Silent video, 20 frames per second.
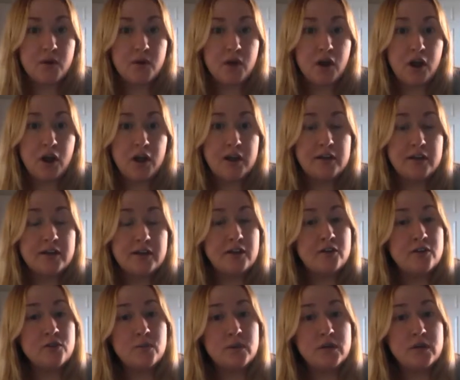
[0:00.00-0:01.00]
bra and
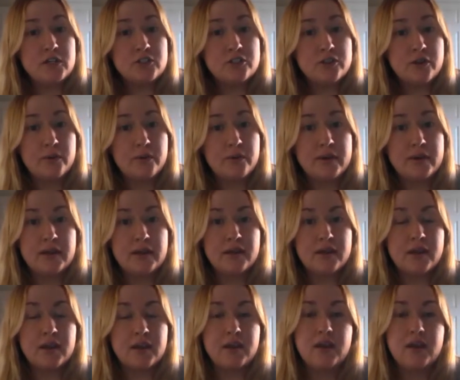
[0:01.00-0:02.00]
underwear
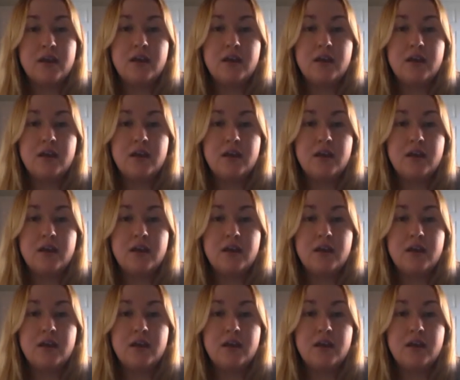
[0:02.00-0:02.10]
showing.